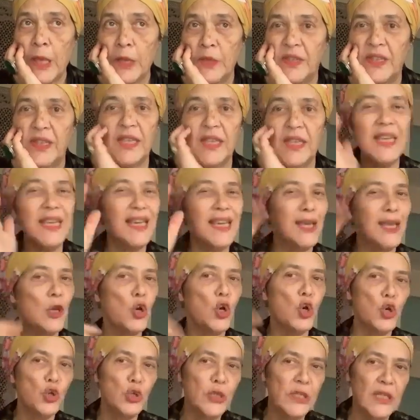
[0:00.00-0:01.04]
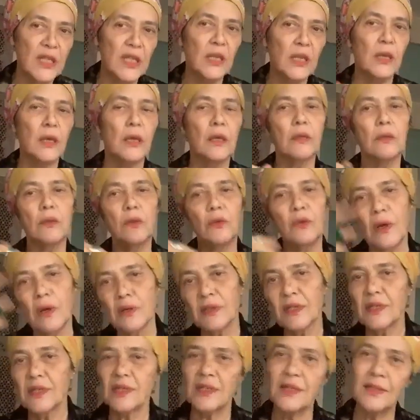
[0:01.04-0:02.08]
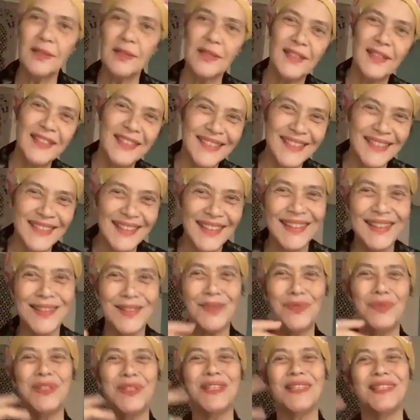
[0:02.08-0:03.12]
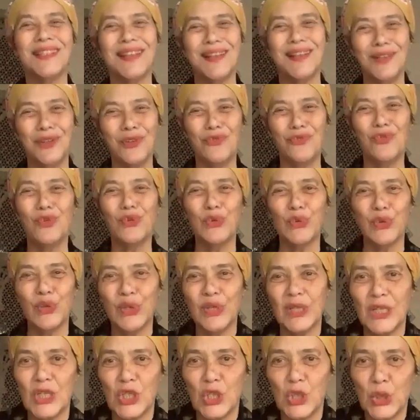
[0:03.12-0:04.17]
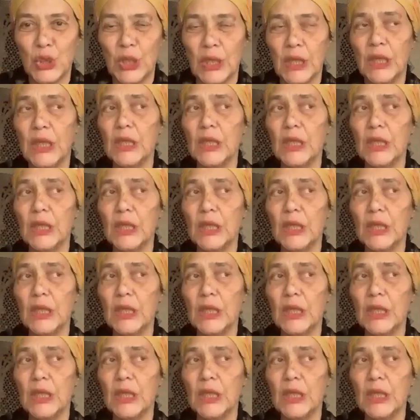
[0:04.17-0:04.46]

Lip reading: the ego thing, the narcissistic thing, the desire for recognition.